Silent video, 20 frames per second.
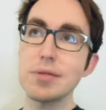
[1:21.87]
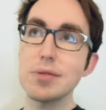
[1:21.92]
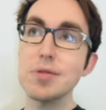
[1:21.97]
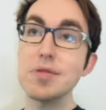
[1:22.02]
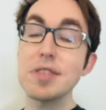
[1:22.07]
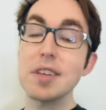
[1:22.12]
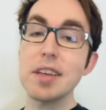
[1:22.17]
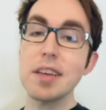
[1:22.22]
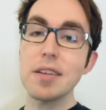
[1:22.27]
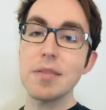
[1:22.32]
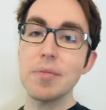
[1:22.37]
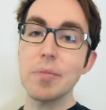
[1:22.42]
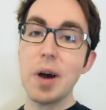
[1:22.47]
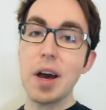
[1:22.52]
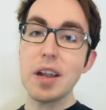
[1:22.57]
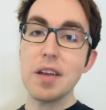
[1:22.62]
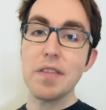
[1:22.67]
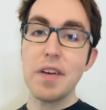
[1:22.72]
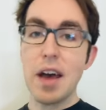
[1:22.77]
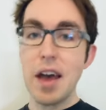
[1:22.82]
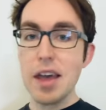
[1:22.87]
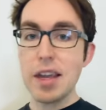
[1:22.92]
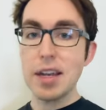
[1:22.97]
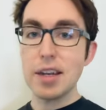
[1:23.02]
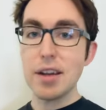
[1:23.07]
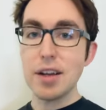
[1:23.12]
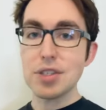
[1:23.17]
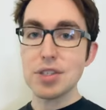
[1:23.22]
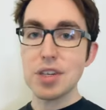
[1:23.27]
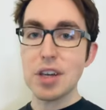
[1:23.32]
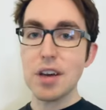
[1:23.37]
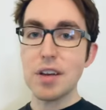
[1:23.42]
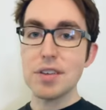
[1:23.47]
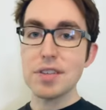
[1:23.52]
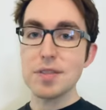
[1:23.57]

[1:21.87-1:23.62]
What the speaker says: losing body fat in a nutshell,